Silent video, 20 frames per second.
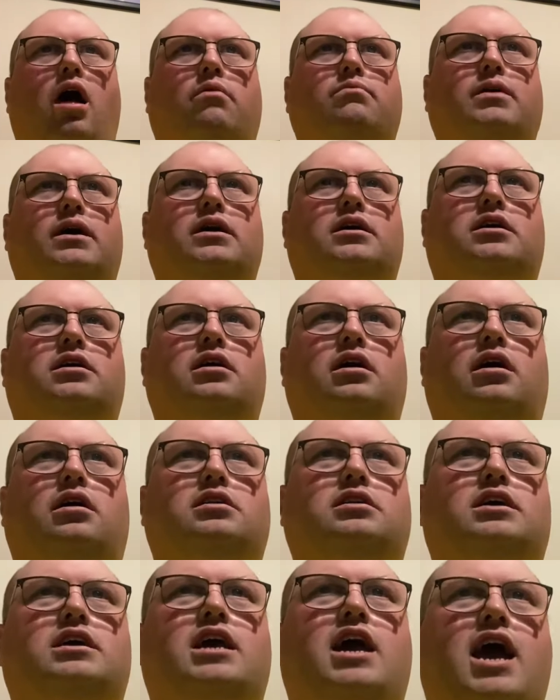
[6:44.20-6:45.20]
my God,
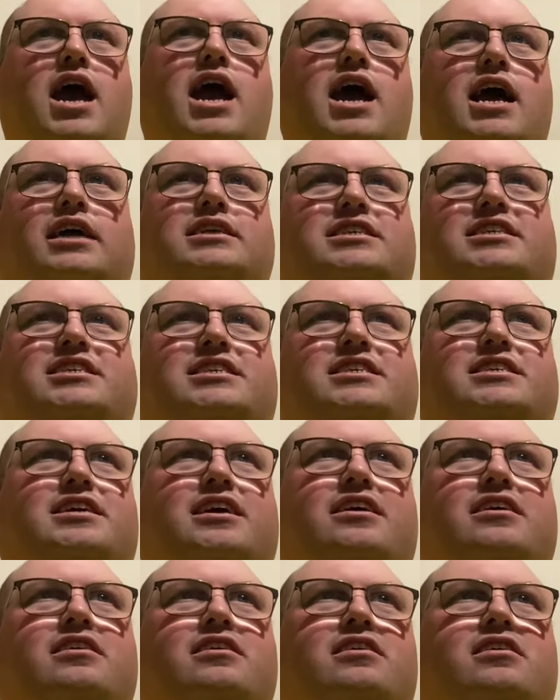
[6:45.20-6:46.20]
yes!
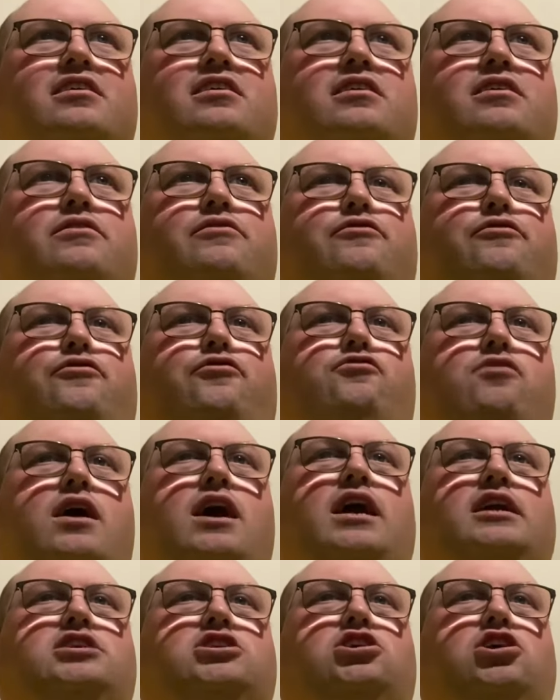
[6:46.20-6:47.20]

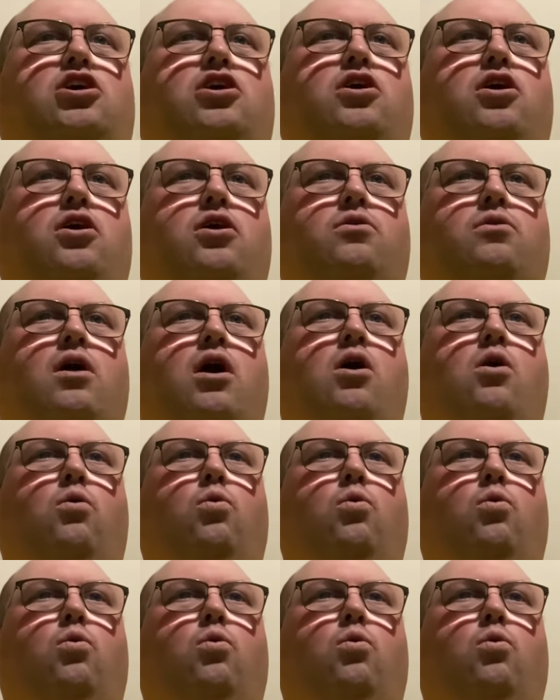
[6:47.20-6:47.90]
3-2.